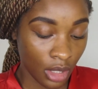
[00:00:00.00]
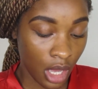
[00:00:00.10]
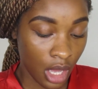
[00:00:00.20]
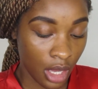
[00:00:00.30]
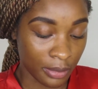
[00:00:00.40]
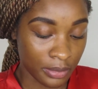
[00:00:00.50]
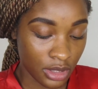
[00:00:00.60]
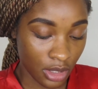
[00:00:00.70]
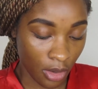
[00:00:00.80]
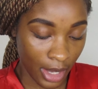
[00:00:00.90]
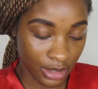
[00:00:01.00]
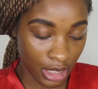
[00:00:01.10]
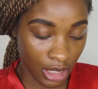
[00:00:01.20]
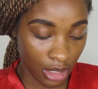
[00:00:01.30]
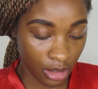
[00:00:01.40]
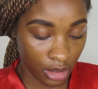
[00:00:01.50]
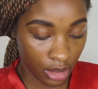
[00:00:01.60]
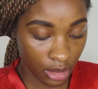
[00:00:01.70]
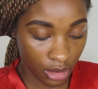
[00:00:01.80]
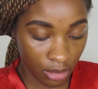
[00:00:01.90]
So I take a
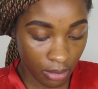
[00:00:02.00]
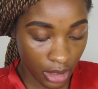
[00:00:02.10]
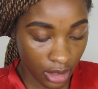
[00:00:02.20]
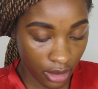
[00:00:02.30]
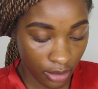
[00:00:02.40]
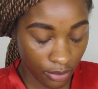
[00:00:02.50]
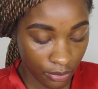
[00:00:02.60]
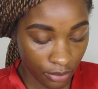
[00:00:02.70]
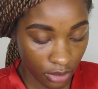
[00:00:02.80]
little bit of